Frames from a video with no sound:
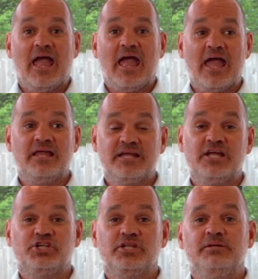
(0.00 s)
and
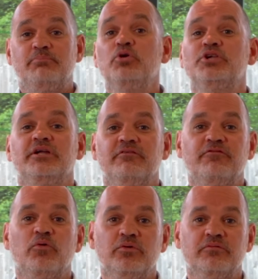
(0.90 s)
actually pushing it
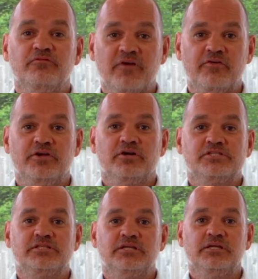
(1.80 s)
forward very
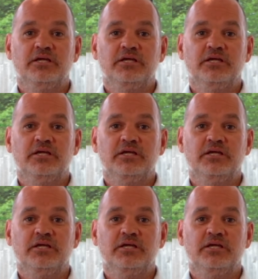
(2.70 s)
nicely.